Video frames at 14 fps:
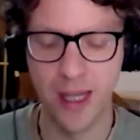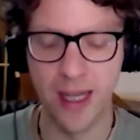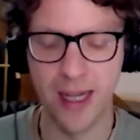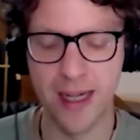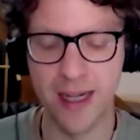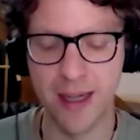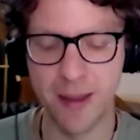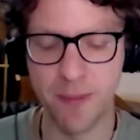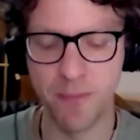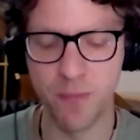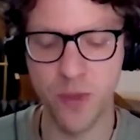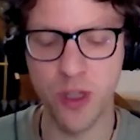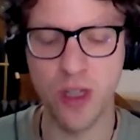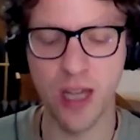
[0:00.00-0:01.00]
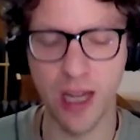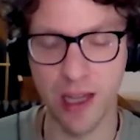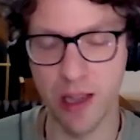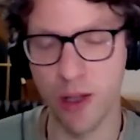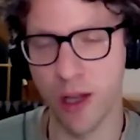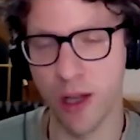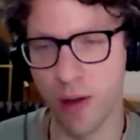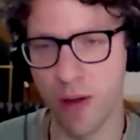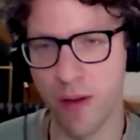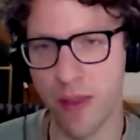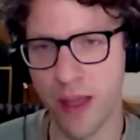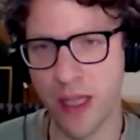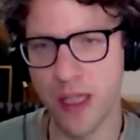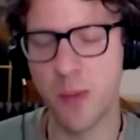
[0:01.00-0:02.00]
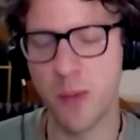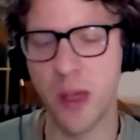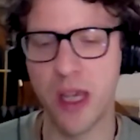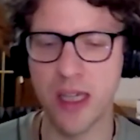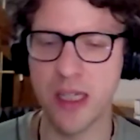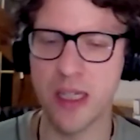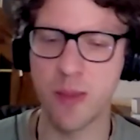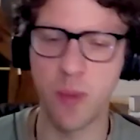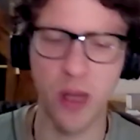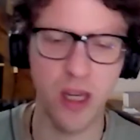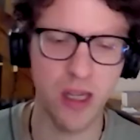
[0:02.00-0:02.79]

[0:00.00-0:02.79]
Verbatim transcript: to take a look at all of these, because